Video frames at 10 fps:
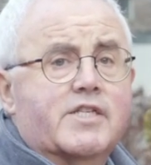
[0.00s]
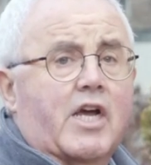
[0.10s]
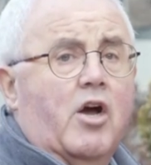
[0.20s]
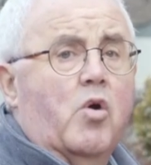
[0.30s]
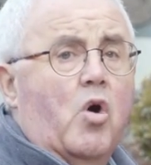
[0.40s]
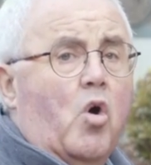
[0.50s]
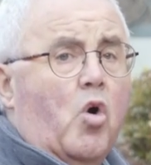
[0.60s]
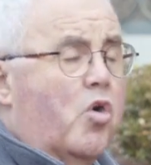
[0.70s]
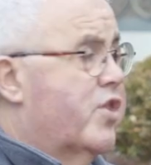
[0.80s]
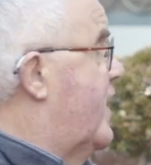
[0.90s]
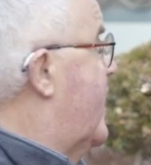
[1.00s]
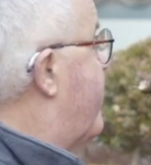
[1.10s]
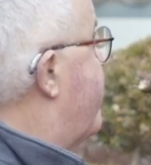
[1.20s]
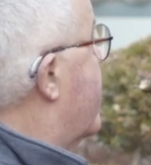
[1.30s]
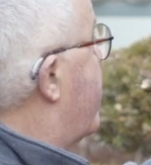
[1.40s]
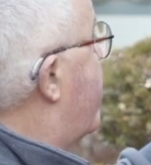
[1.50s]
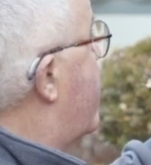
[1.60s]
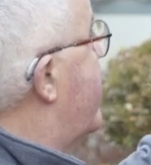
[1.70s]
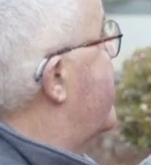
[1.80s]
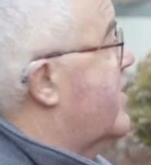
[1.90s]
So all the
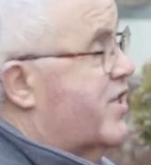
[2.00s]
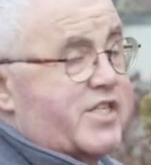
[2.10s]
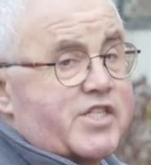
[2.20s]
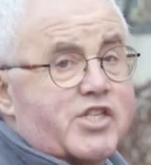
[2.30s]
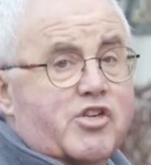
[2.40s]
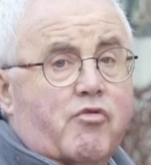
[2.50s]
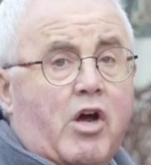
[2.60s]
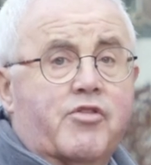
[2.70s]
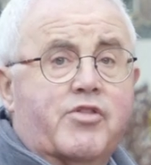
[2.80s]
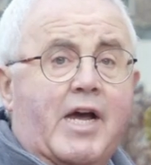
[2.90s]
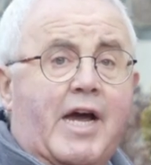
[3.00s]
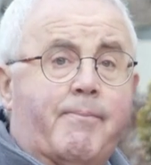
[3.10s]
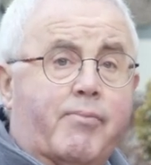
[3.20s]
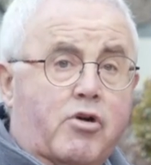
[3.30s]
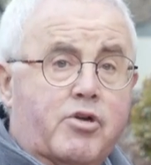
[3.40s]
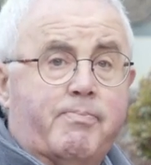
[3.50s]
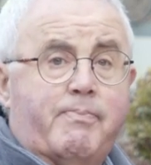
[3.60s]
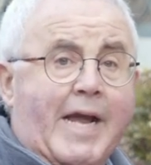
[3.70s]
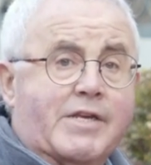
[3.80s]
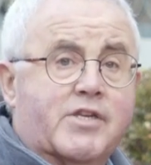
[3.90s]
previous season's growth are pruned
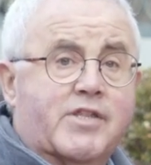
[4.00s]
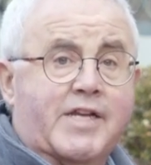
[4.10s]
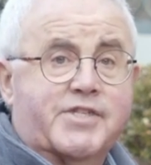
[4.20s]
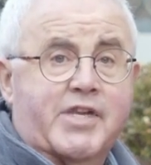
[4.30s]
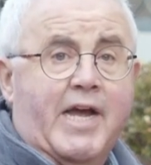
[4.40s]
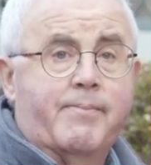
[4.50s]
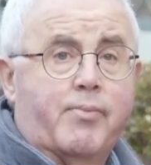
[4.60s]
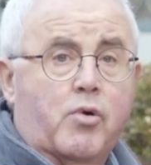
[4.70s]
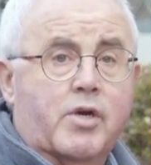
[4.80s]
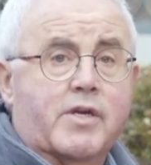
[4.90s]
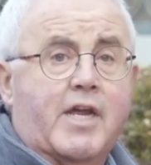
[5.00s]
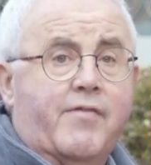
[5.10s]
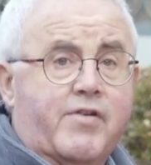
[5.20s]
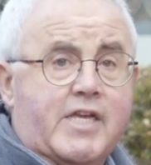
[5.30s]
back to that same point every